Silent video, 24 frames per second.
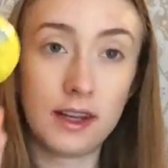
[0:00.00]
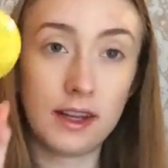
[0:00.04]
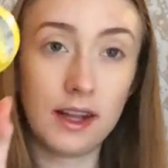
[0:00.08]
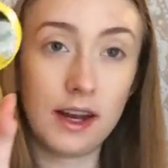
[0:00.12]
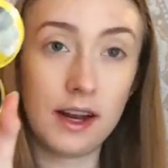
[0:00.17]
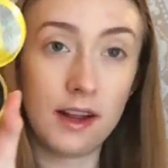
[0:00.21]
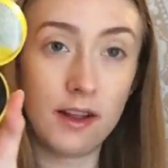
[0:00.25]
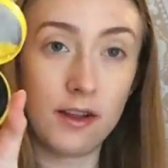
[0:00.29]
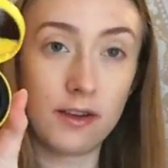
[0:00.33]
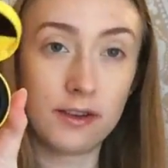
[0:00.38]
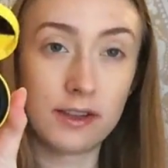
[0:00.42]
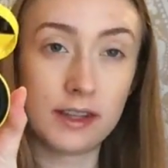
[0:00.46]

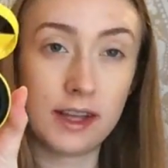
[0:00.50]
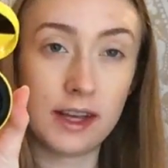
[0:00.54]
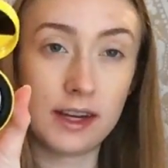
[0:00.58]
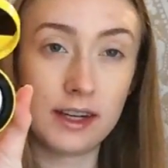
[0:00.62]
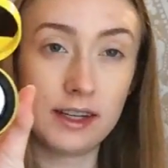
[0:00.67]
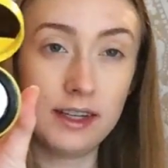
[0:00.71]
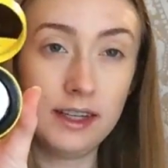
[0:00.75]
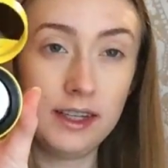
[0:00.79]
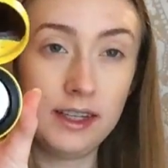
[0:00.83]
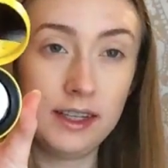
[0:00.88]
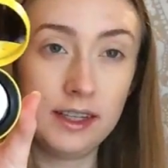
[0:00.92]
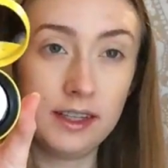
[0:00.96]
Then it looks
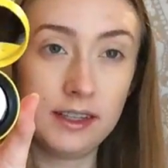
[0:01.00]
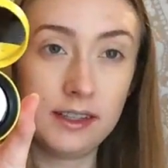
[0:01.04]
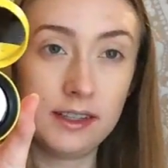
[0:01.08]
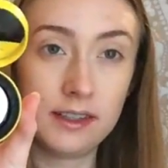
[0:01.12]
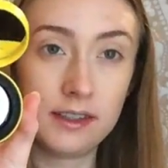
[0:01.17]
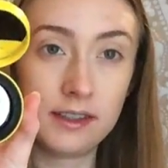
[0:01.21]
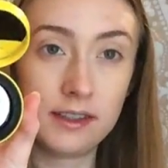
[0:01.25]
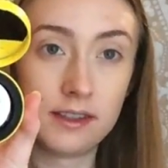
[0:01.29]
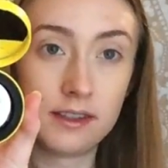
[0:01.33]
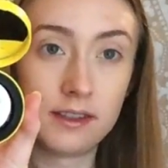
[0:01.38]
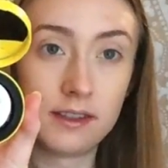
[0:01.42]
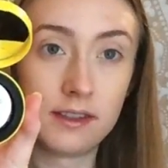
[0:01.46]
like
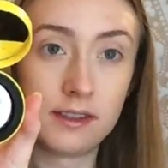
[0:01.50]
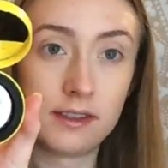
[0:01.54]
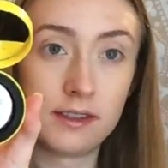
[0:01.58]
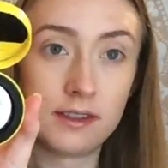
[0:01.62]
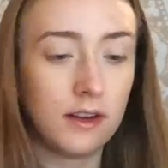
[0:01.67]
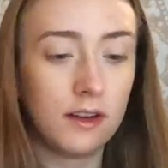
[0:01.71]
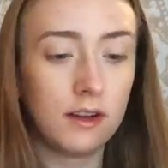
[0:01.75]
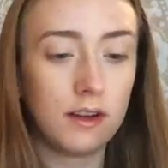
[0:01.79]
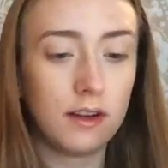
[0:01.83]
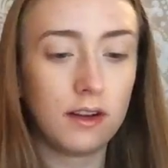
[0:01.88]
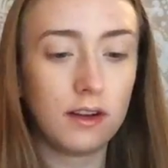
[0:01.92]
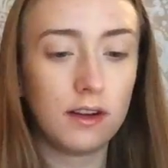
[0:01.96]
these.
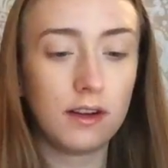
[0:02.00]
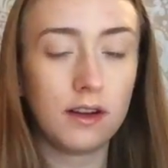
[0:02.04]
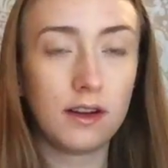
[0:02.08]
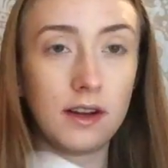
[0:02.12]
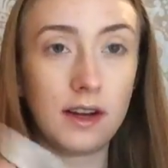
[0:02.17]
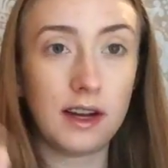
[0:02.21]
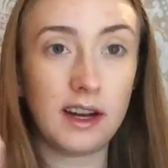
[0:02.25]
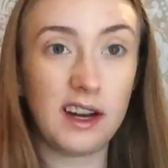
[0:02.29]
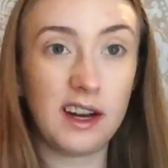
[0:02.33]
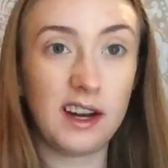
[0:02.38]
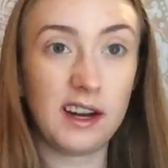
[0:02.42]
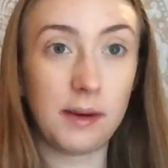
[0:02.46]

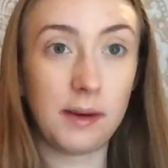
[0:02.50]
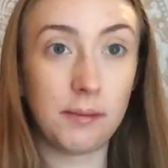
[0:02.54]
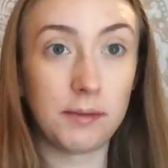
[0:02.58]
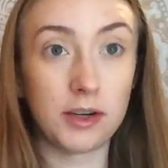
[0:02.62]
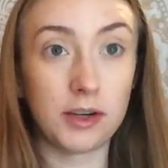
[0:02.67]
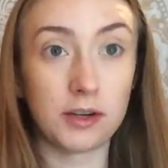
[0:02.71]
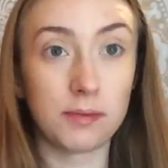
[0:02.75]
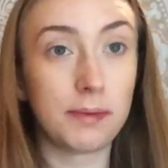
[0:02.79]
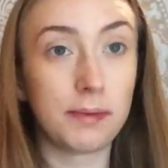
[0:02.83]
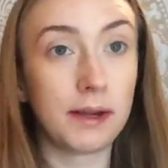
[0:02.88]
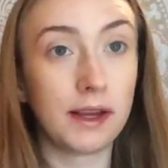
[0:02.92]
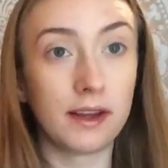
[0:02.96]
And I'm
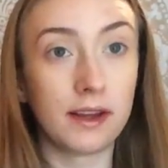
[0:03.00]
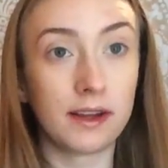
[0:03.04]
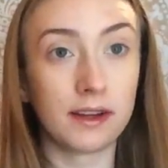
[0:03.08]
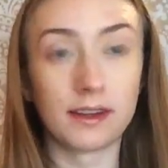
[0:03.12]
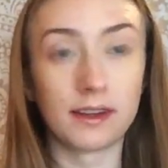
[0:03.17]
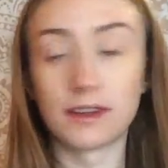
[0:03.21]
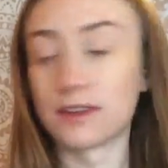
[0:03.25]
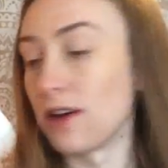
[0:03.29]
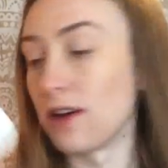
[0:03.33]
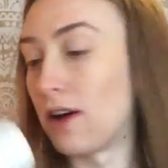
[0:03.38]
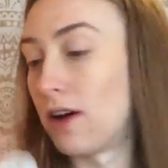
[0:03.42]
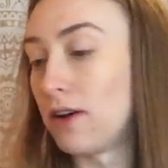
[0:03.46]
just
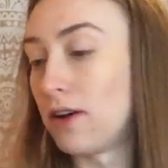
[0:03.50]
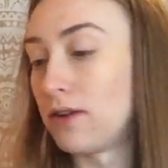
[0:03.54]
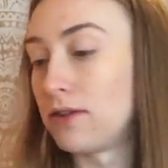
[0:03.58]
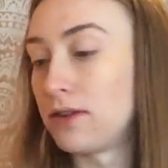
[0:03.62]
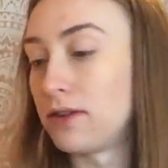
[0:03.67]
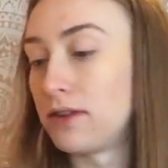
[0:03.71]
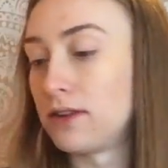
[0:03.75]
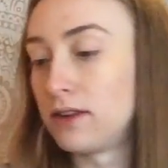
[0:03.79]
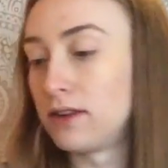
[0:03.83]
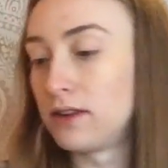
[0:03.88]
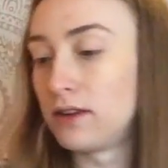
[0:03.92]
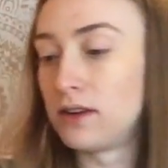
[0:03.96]
peeling this off.
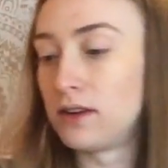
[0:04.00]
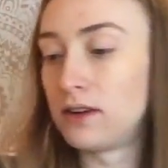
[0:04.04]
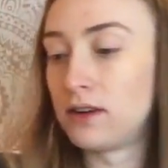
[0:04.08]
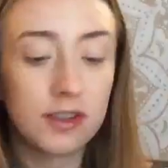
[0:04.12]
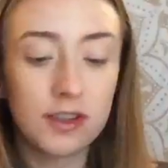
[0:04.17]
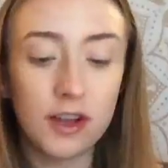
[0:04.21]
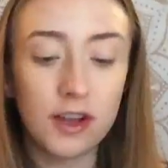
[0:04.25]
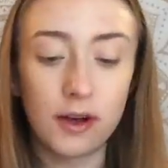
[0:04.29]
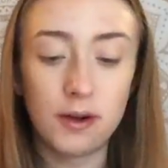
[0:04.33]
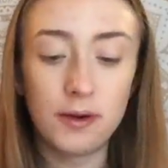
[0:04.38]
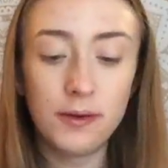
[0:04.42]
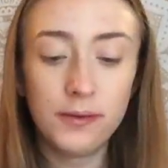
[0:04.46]

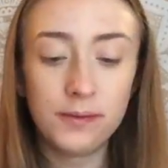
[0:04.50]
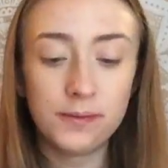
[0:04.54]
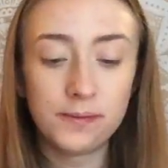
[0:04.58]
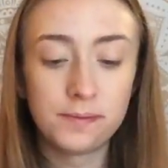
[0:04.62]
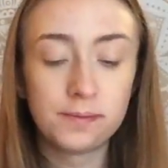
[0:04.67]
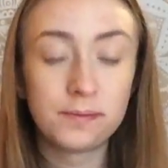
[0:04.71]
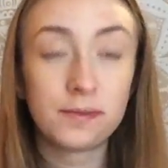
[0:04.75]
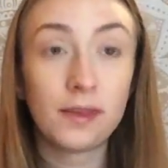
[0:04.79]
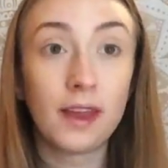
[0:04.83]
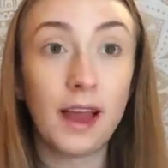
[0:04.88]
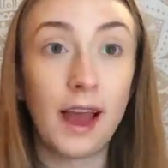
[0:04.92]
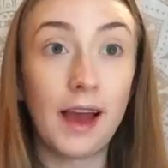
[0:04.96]
So
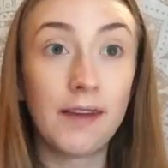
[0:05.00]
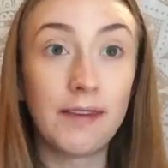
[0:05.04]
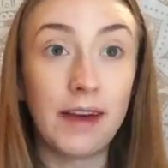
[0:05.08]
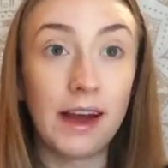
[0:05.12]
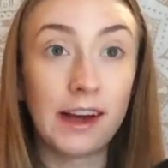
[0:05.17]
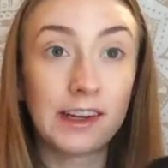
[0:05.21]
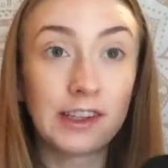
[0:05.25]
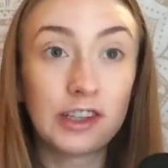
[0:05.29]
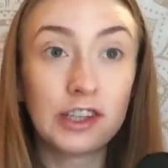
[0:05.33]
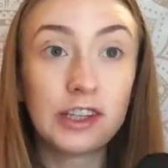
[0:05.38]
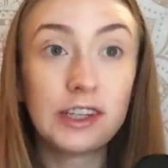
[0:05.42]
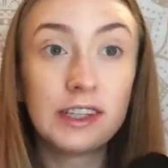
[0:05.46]
I've
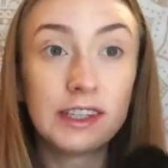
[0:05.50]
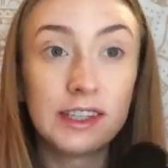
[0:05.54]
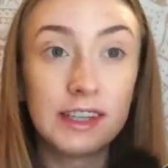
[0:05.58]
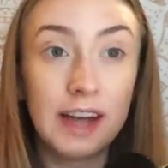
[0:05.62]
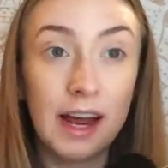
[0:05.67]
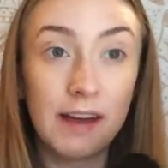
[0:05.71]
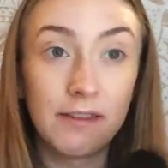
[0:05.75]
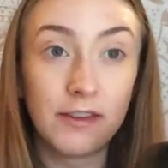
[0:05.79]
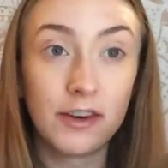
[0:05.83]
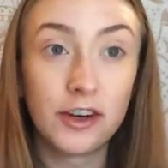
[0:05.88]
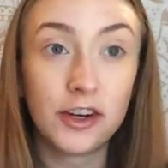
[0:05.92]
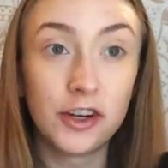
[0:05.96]
actually
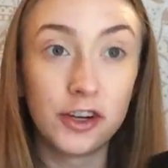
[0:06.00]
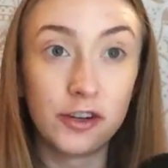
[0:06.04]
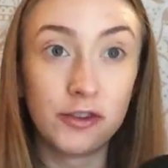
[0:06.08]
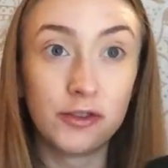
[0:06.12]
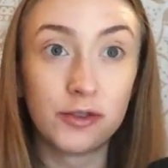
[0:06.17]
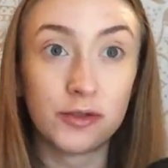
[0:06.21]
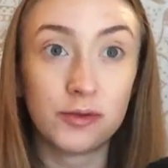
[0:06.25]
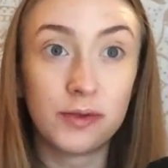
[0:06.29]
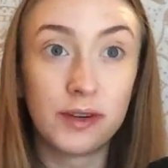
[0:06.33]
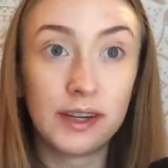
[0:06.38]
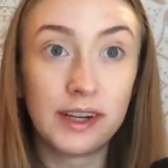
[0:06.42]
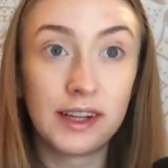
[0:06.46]
never
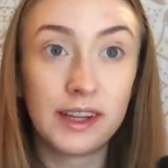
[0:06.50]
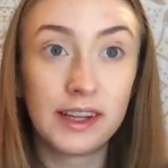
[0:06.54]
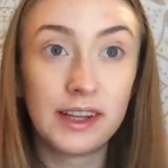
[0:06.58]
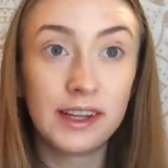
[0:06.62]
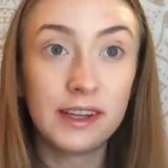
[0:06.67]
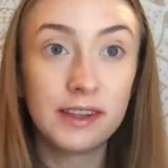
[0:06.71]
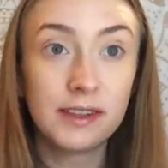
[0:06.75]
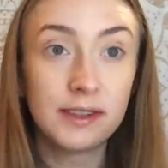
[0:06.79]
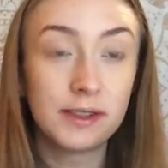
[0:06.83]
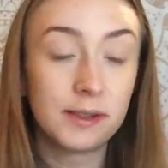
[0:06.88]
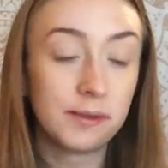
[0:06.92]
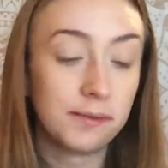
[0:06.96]
used one of
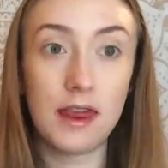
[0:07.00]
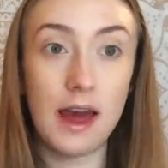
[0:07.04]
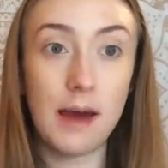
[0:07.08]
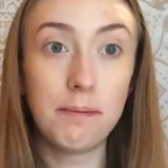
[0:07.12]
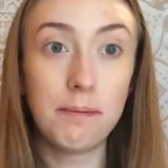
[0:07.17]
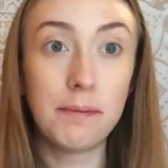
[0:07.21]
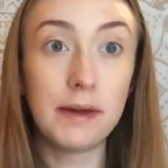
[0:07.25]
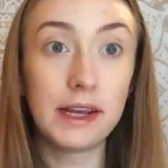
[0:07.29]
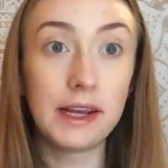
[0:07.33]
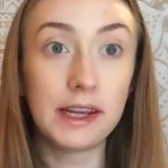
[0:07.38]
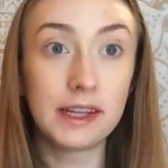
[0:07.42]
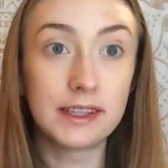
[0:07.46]
these.
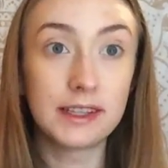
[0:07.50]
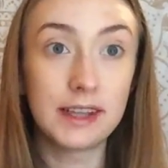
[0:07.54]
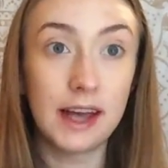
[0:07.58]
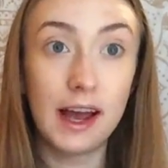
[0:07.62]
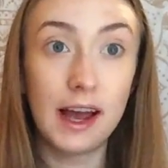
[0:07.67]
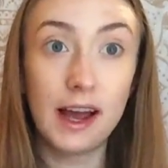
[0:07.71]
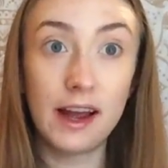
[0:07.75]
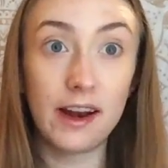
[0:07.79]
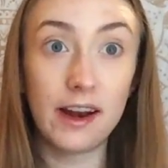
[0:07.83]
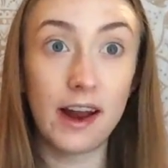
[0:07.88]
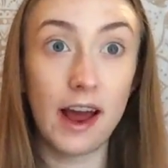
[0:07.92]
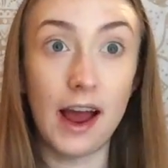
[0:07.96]
That being
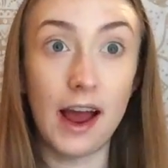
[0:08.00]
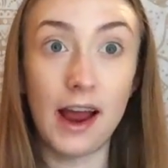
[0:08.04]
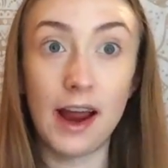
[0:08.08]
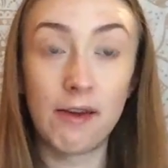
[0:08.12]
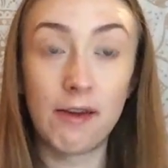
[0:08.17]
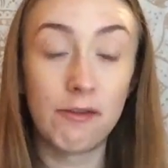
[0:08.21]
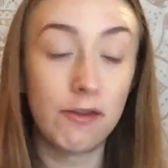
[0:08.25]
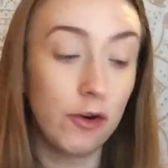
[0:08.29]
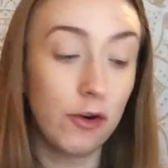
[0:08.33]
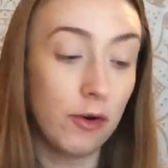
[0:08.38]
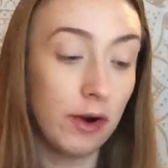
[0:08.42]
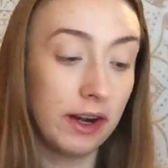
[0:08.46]
said, I
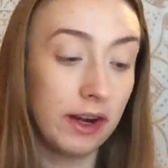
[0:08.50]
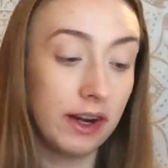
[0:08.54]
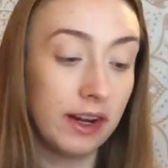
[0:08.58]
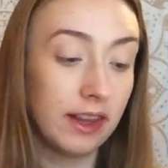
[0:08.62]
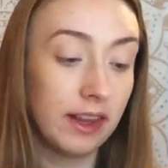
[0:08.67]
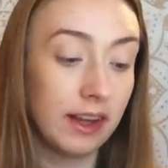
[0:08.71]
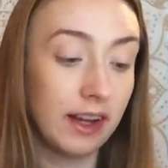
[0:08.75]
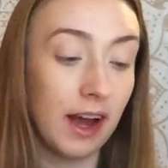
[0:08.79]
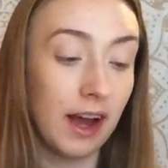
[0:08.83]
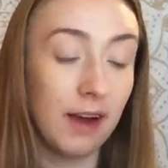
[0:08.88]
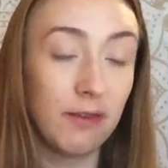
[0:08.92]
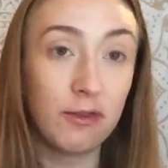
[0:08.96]
have no idea
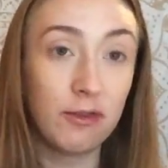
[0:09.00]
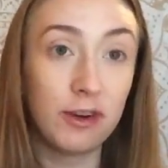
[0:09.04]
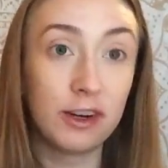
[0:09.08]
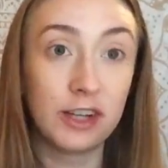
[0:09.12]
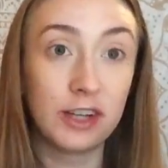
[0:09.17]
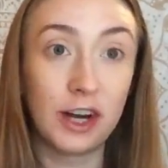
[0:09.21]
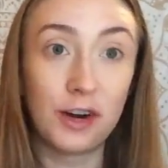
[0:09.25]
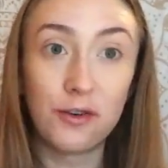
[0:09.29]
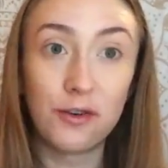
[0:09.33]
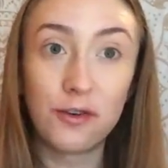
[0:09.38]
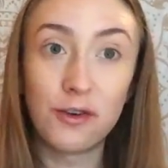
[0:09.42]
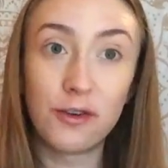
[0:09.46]
the
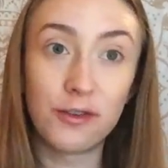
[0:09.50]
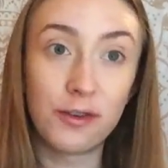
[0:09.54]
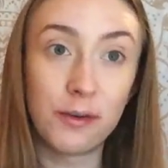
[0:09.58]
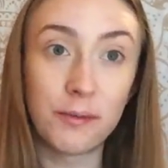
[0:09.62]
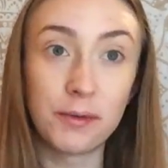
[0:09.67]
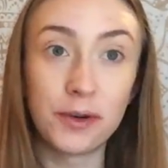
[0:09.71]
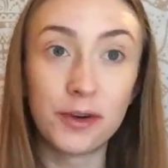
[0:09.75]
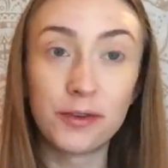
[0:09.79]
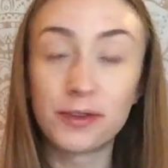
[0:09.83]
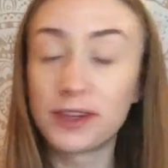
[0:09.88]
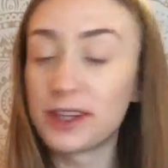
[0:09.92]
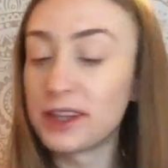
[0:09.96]
coverage. I don't know if
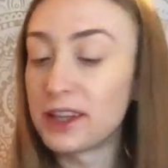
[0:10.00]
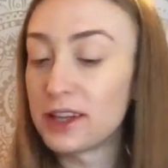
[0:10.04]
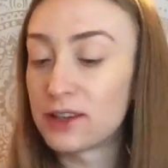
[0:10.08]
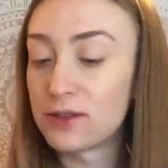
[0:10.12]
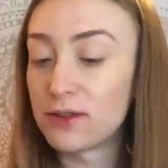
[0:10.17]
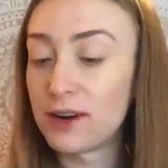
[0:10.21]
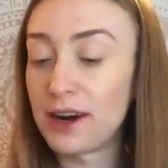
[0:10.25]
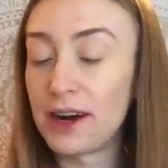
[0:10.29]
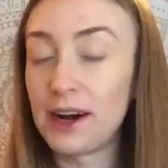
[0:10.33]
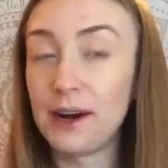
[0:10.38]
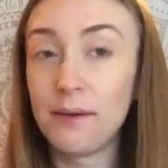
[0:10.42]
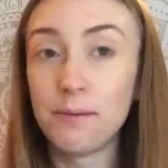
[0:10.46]
I'm using
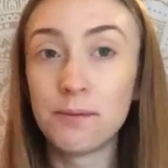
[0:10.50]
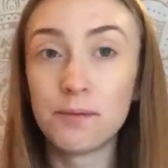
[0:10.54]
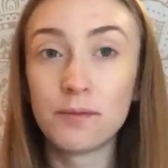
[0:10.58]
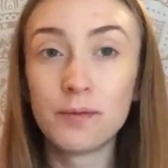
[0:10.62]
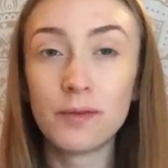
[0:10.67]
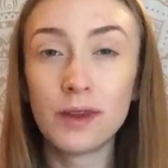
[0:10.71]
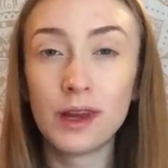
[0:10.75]
this right.